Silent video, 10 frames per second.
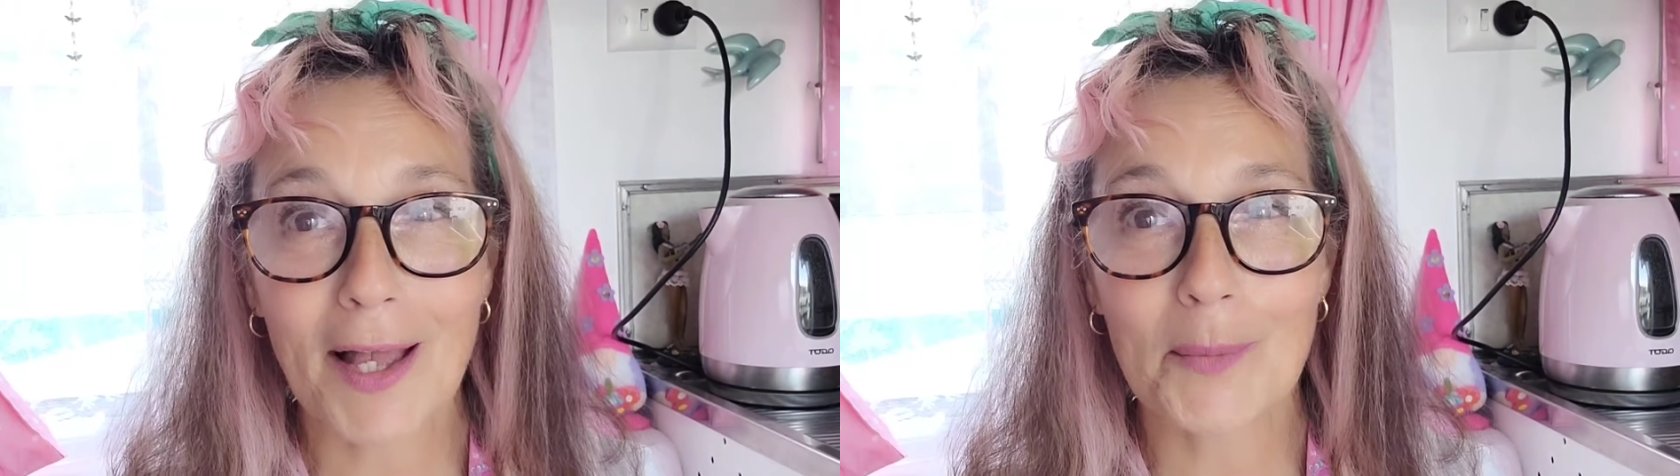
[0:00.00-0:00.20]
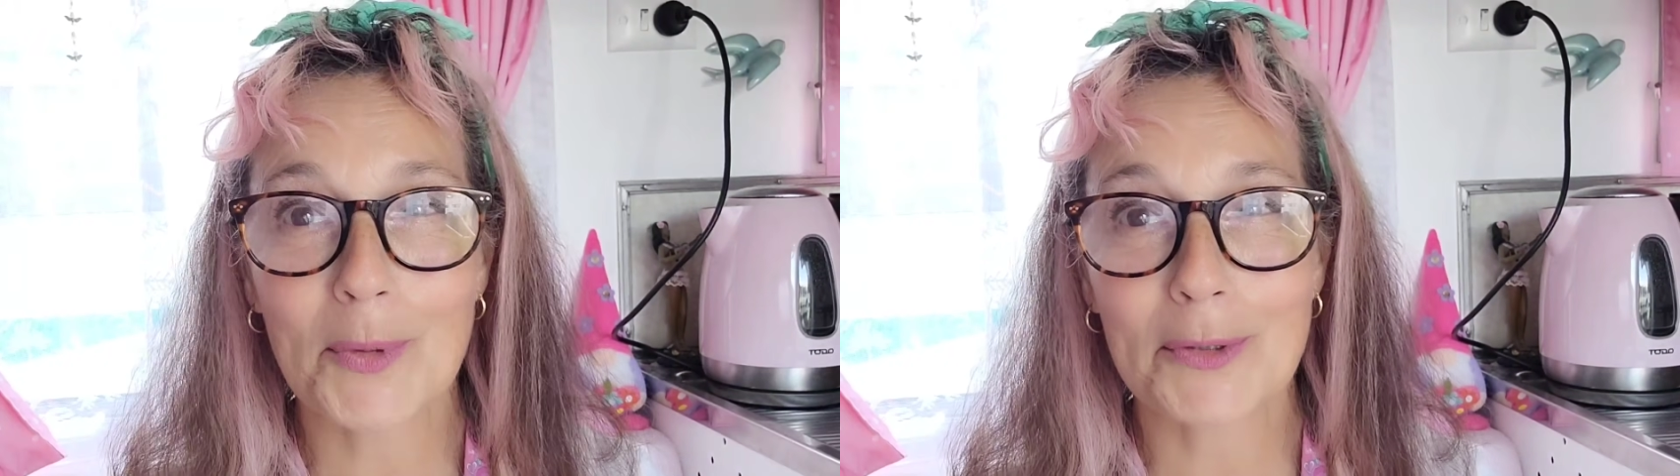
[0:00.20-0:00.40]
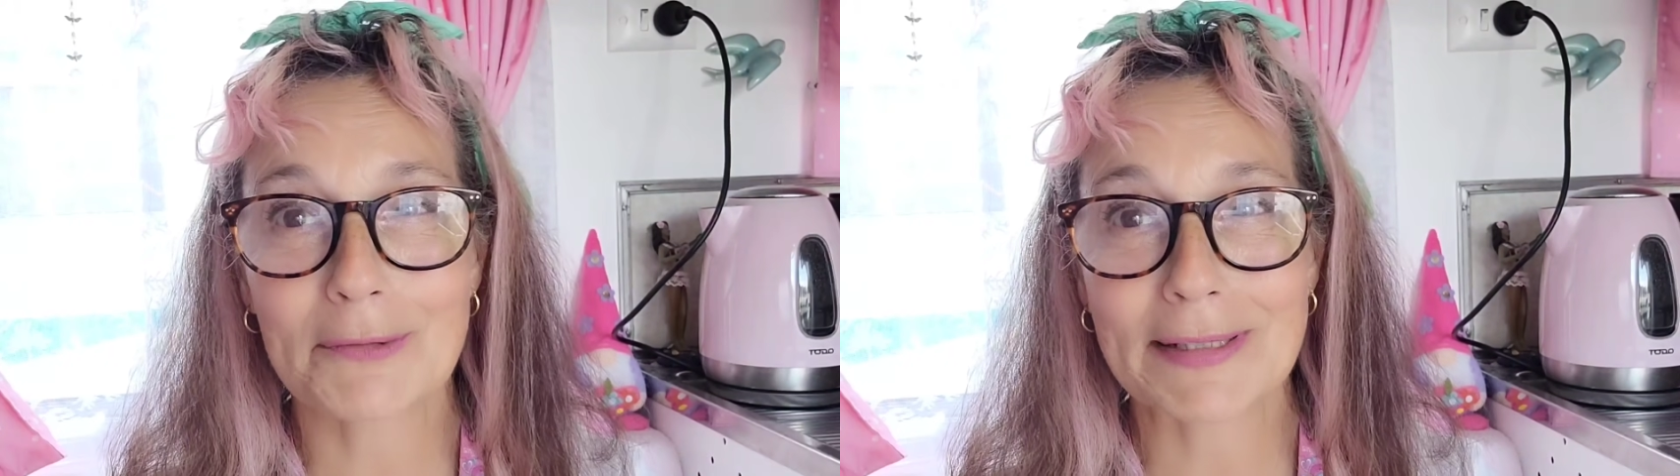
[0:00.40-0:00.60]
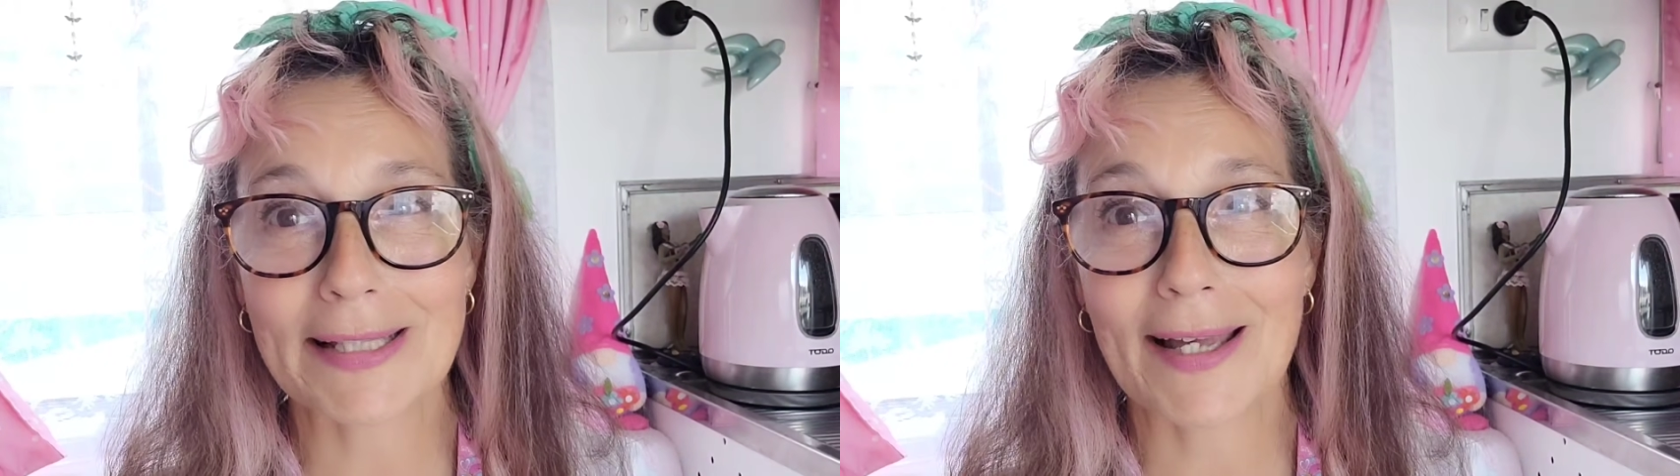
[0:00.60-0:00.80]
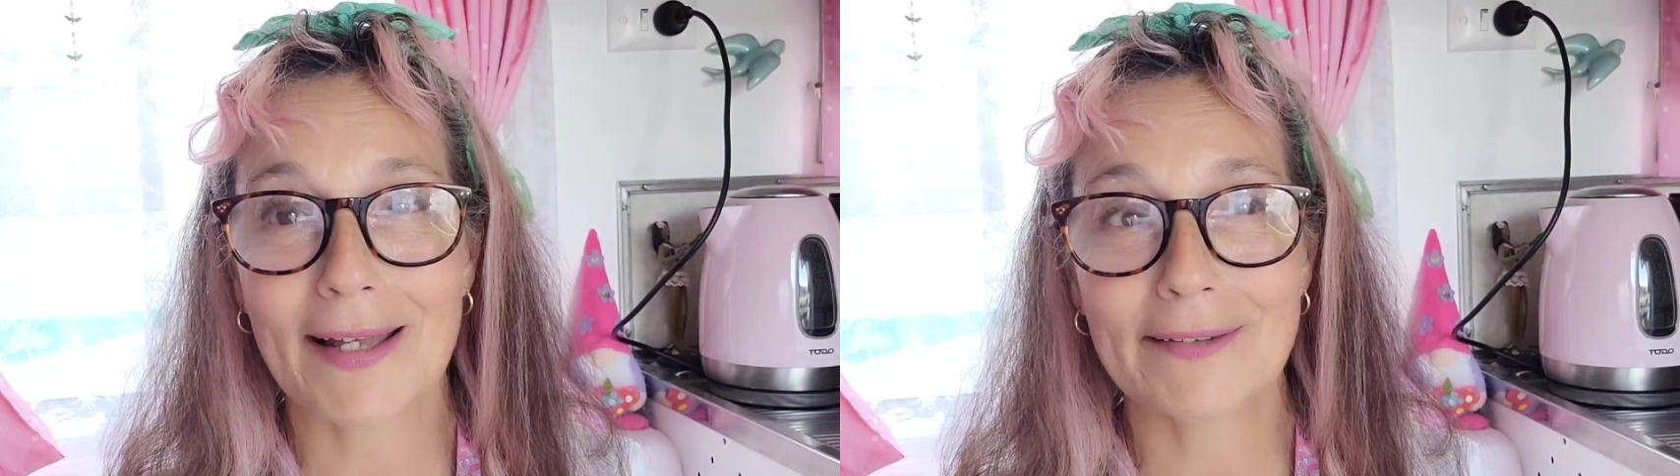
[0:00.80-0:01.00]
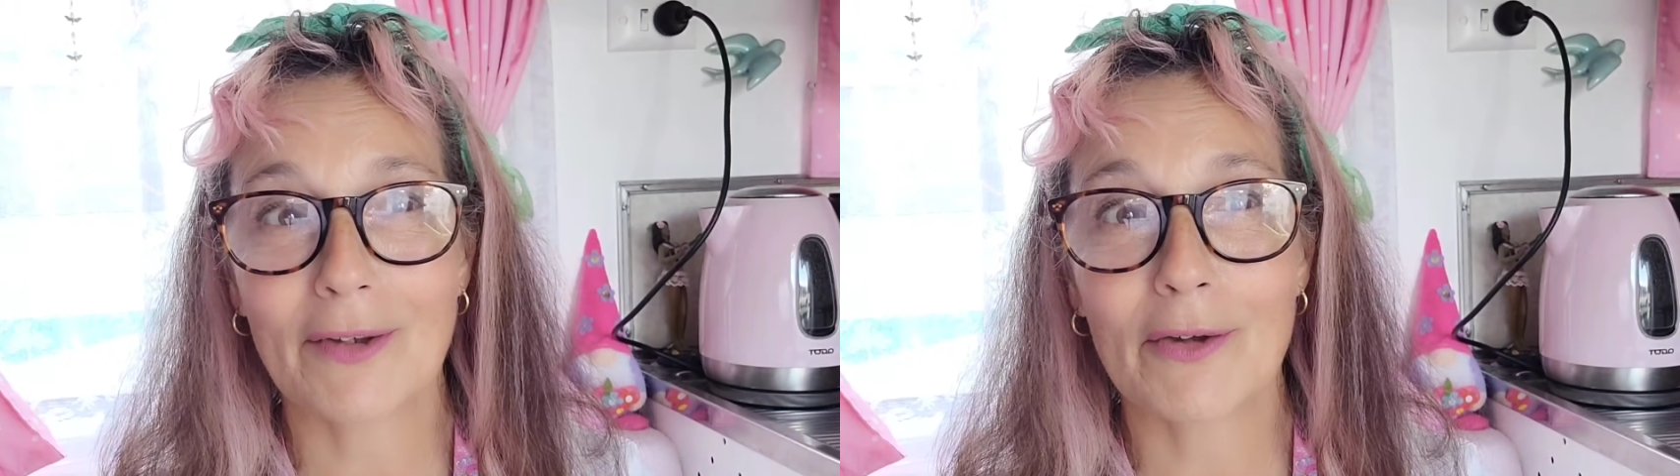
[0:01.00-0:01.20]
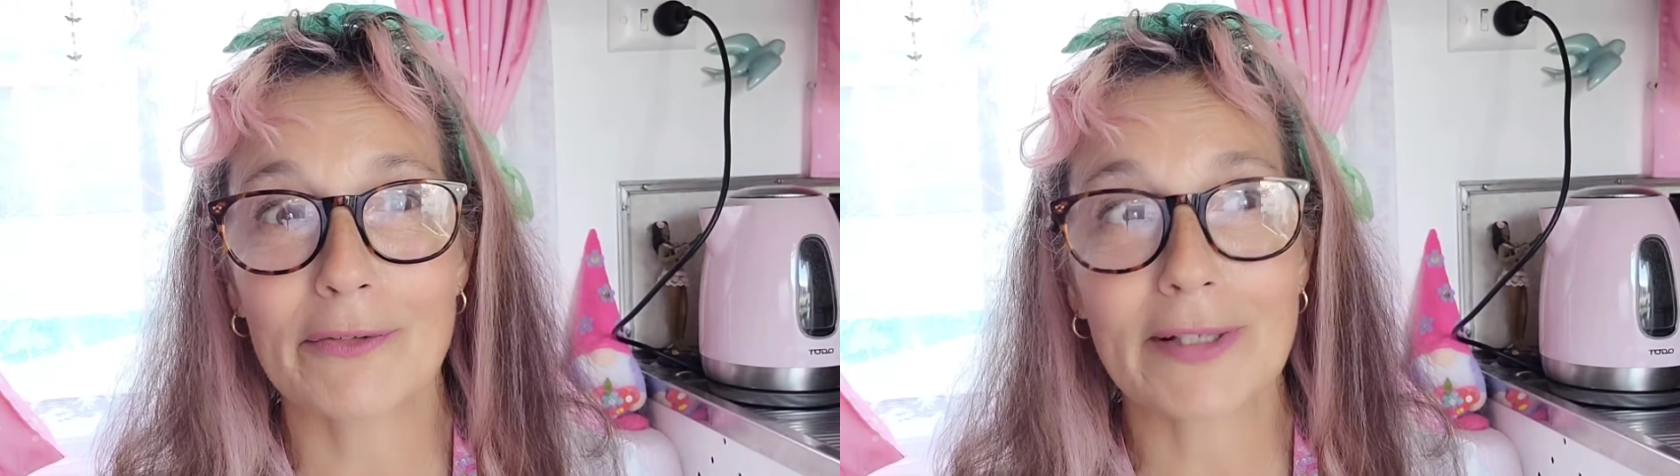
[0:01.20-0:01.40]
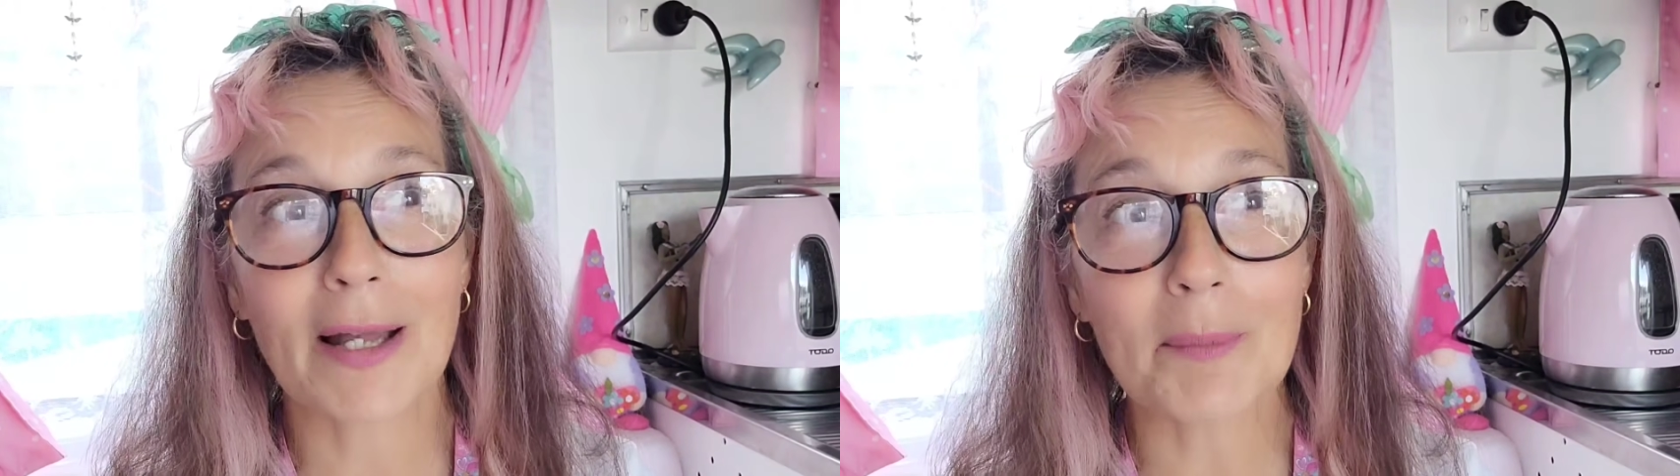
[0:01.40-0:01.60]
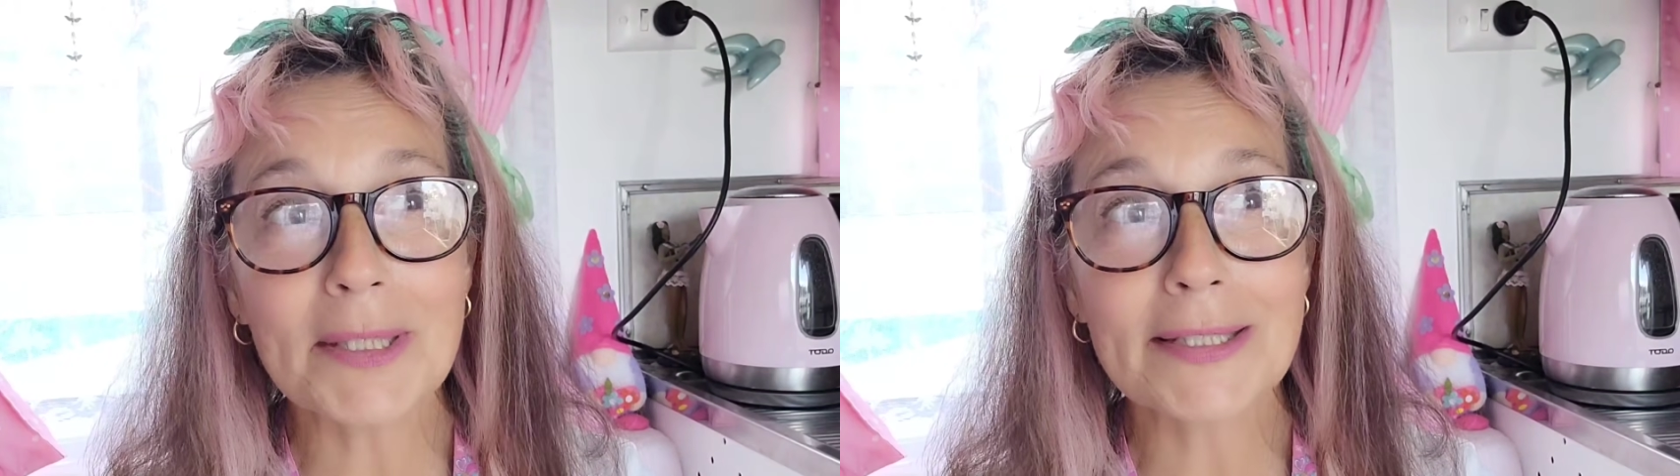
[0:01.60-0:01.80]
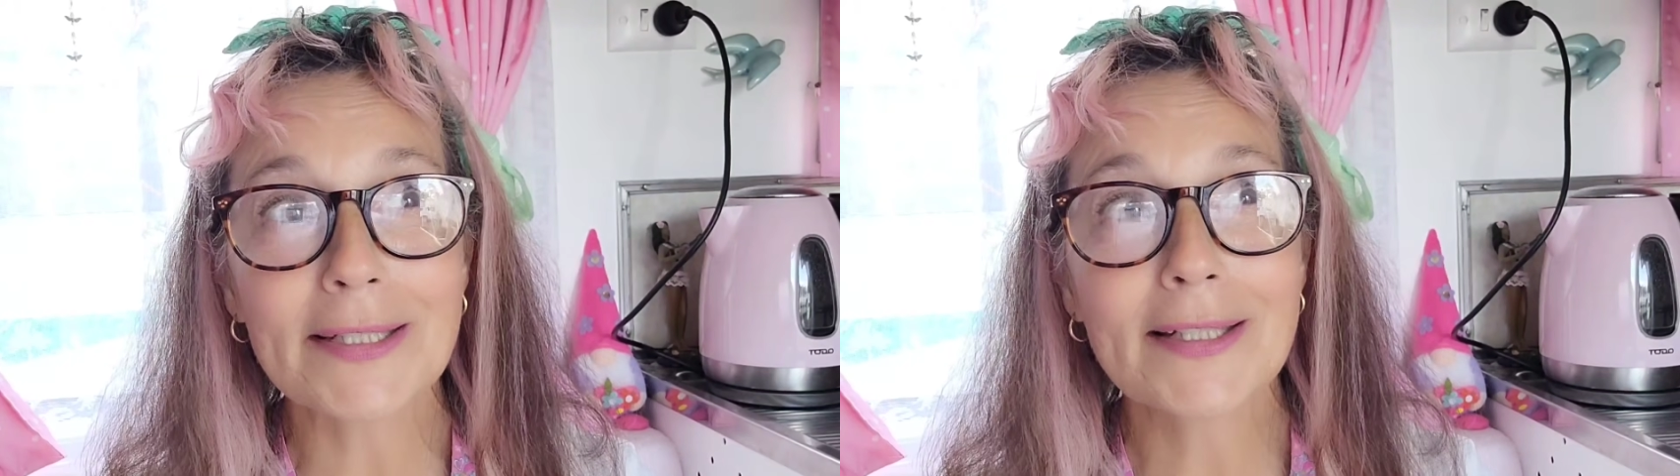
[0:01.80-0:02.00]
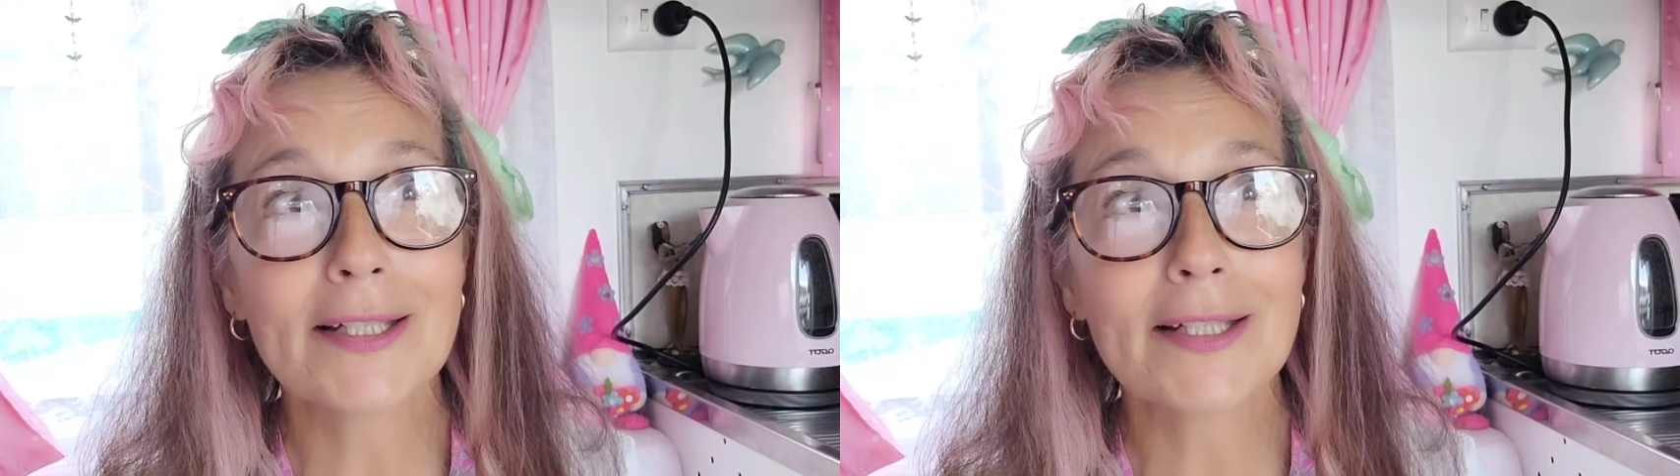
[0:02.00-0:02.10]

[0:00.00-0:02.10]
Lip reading: I work really hard to overcome it.